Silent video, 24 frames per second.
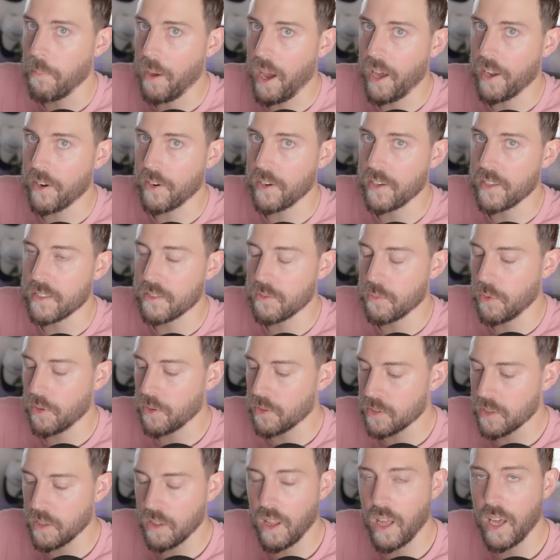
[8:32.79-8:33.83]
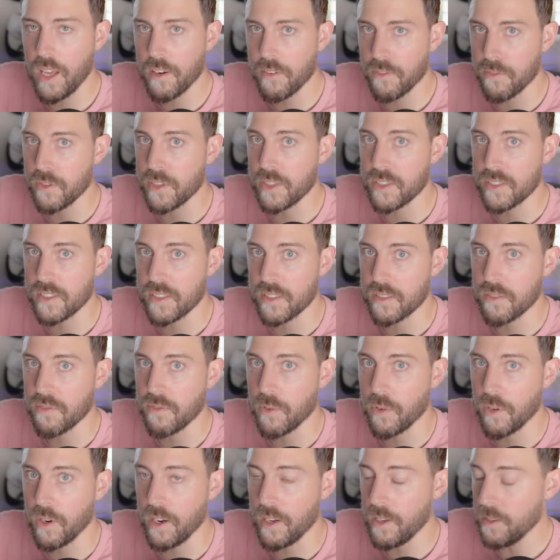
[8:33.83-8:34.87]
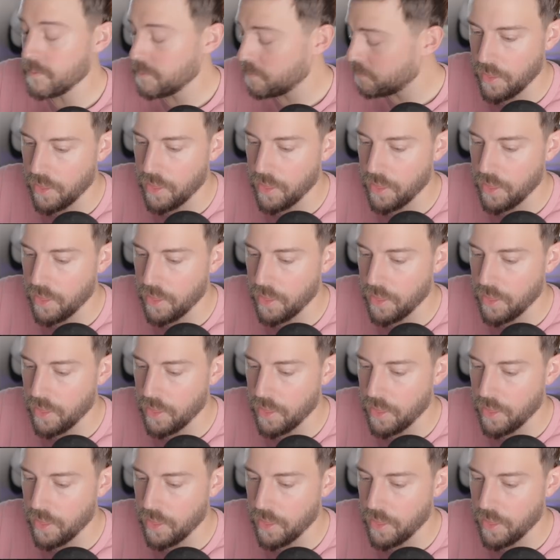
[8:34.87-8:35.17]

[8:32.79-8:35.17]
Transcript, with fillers: batteries? Well, there's a lot of reasons for it.